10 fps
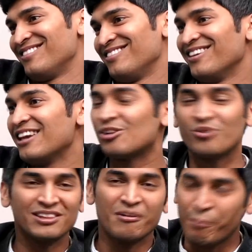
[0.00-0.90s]

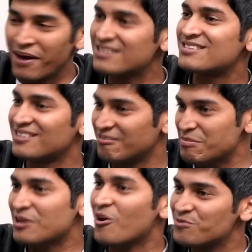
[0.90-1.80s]
Including the best
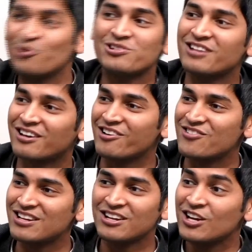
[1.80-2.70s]
BCom schools in the
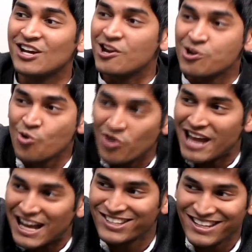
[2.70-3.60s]
country don't
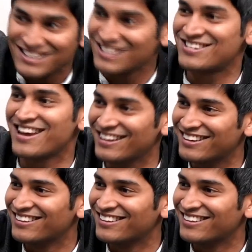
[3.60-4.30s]
actually teach Tally.